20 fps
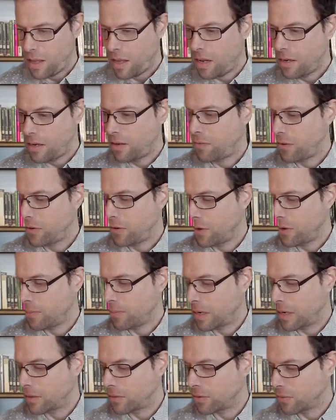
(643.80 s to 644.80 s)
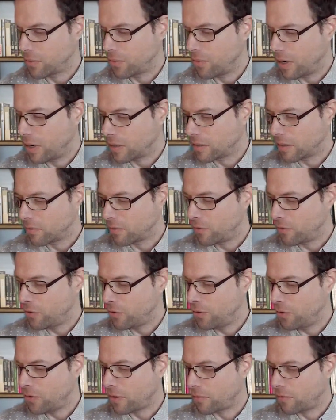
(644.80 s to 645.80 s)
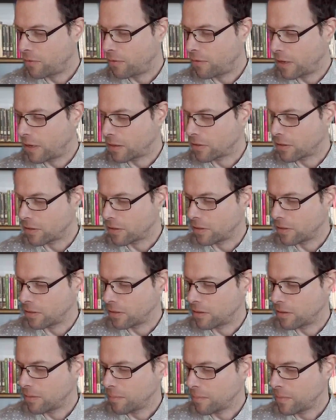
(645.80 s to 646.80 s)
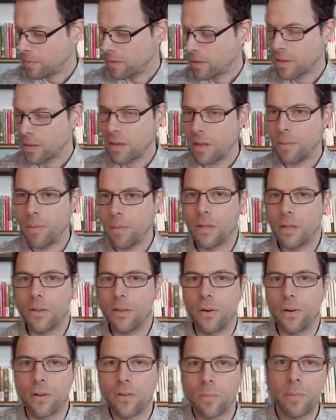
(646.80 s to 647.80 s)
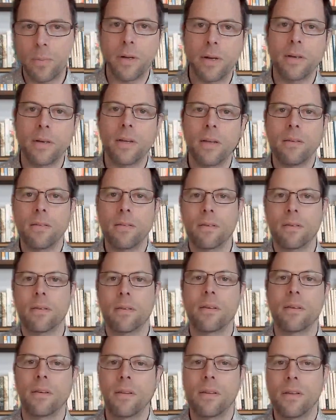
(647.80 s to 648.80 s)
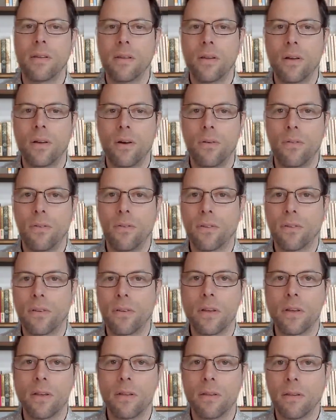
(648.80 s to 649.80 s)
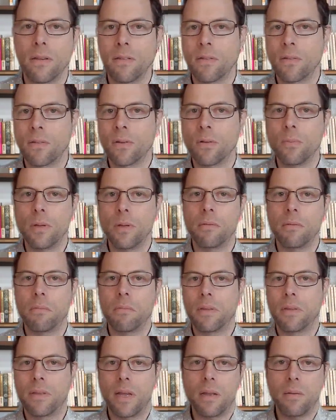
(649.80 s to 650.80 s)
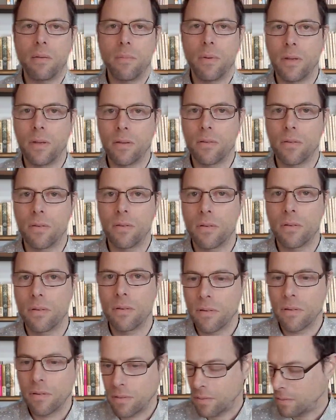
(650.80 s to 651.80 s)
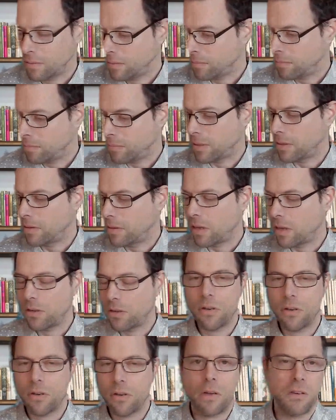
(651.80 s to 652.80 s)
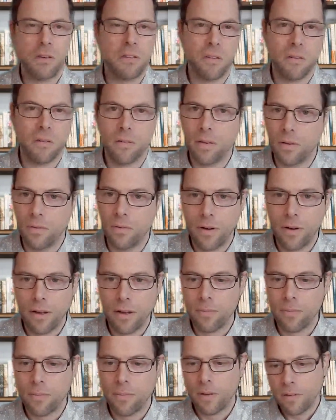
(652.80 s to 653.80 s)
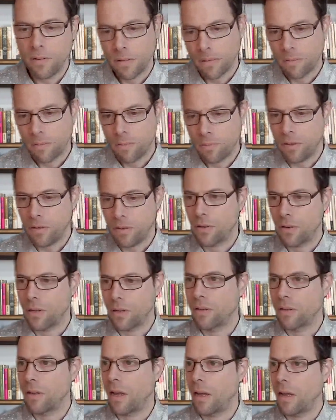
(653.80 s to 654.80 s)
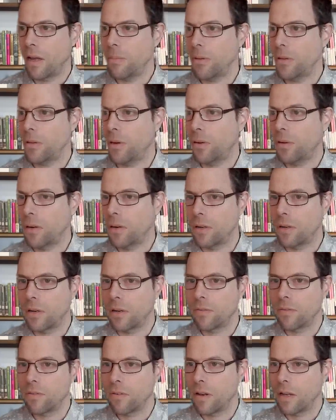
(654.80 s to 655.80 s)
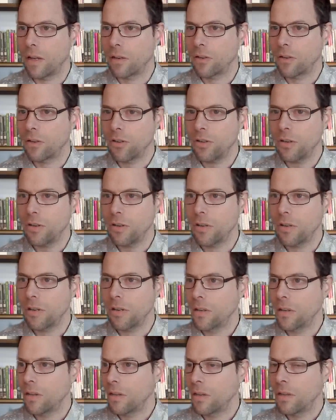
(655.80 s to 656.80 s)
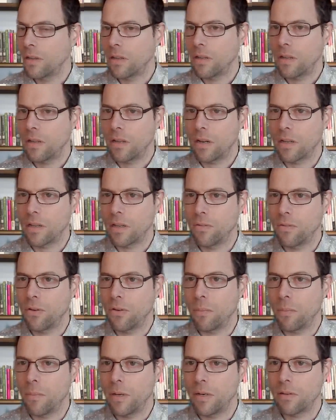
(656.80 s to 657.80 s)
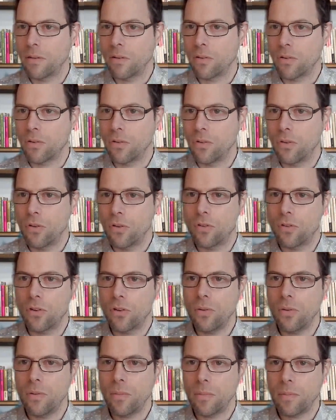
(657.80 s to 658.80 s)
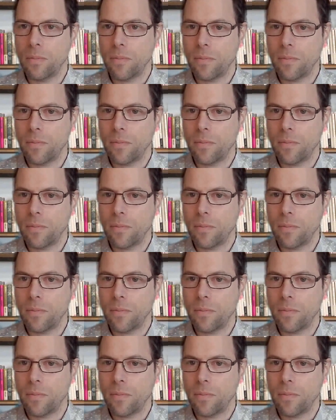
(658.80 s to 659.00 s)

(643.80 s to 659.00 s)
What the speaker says: And if you don't mind to write a few reflections about your experience, obviously this could be 10 minutes meditation. I just did 5 minutes, but you can type your reflection. I'll give you a minute to do so.